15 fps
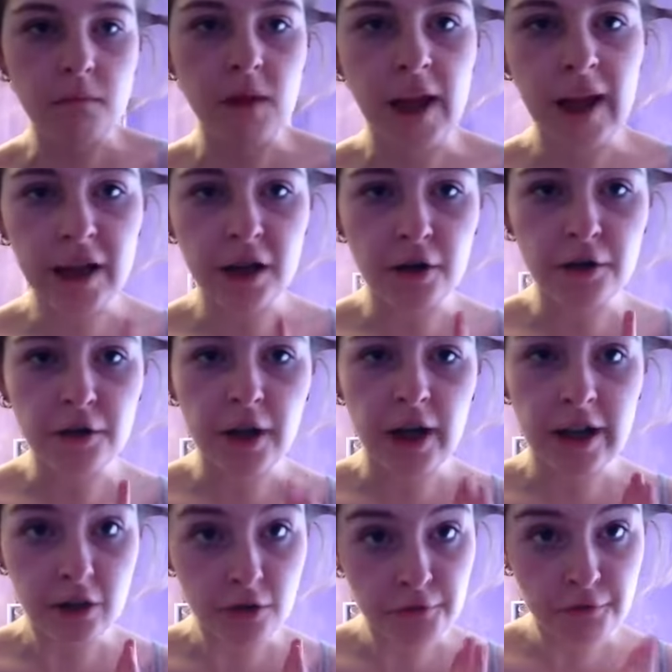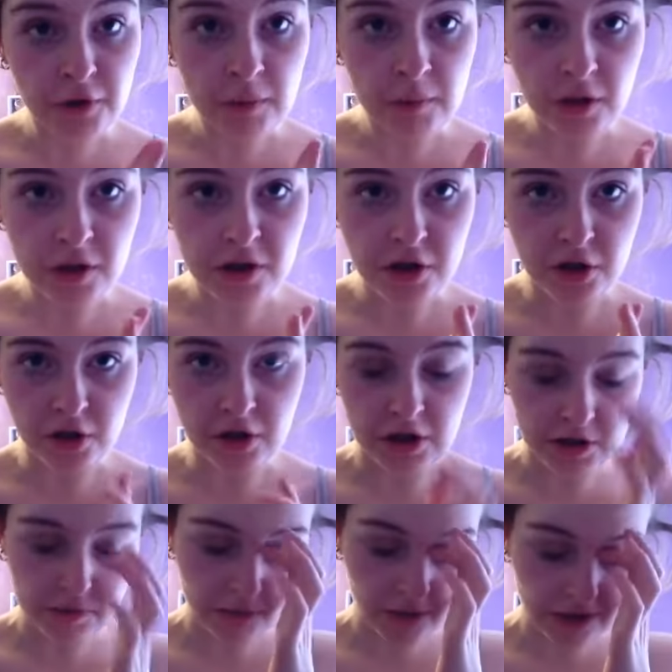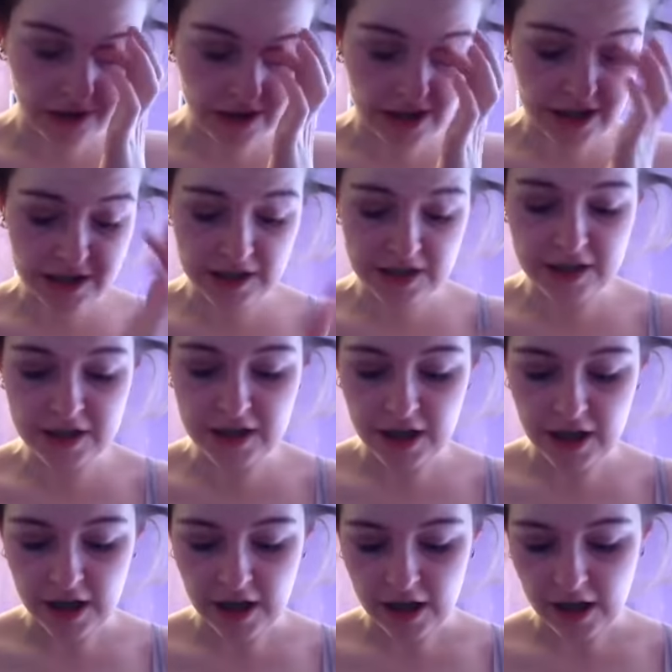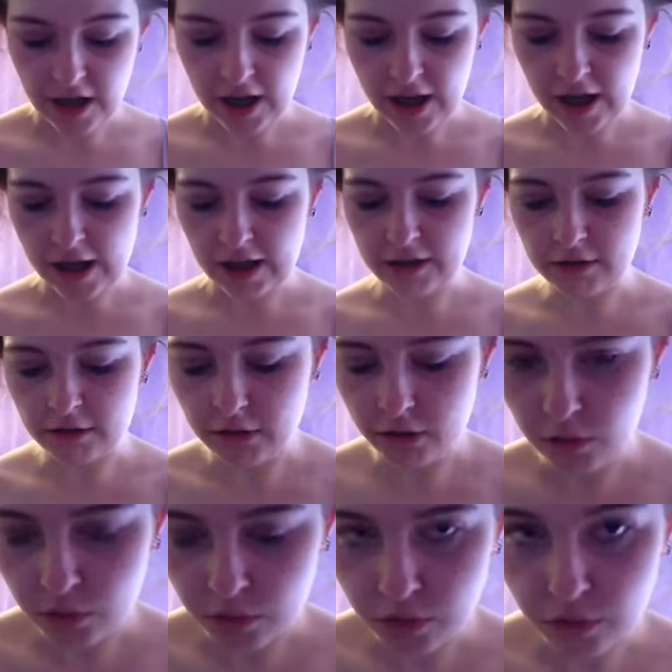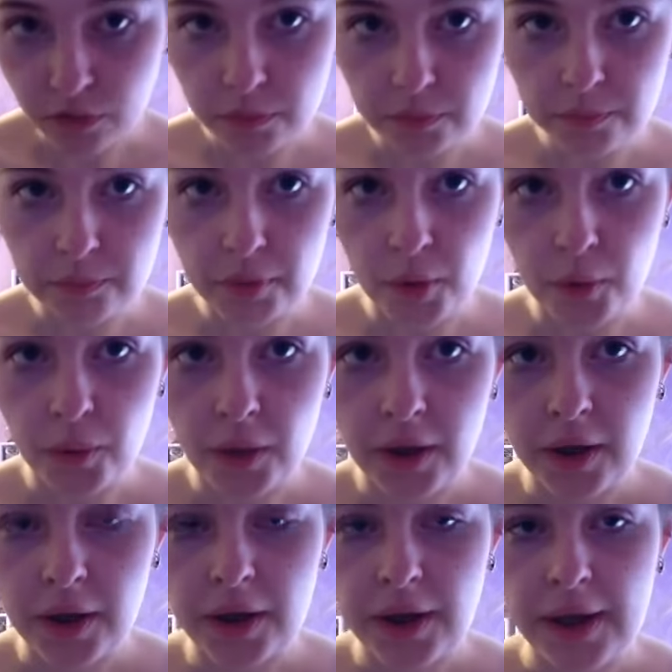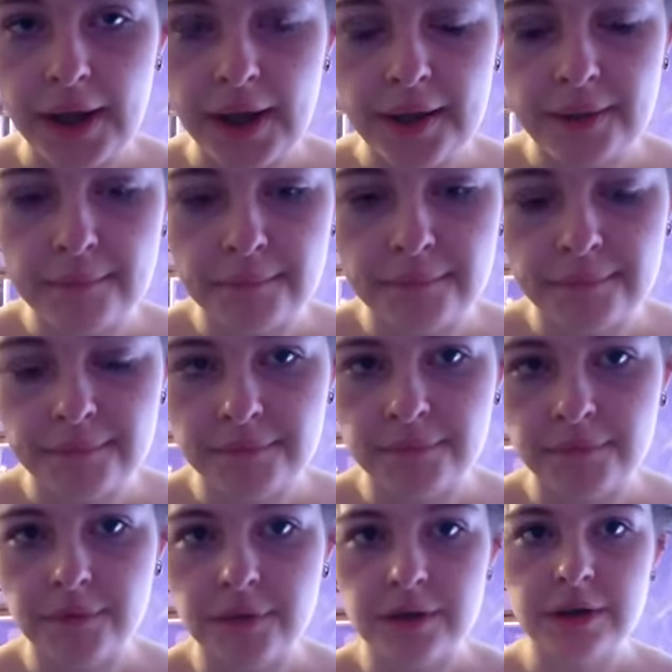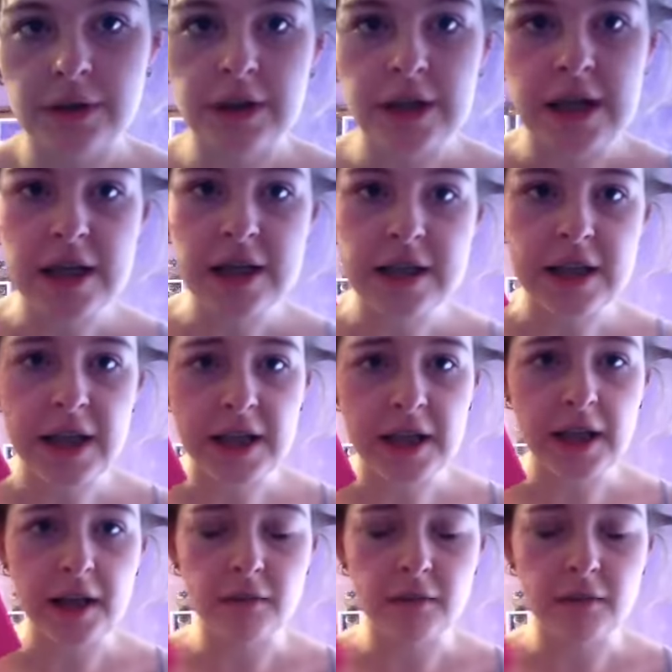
I got I got three box of chocolates, Maltesers, um, oh, poo, um, these like,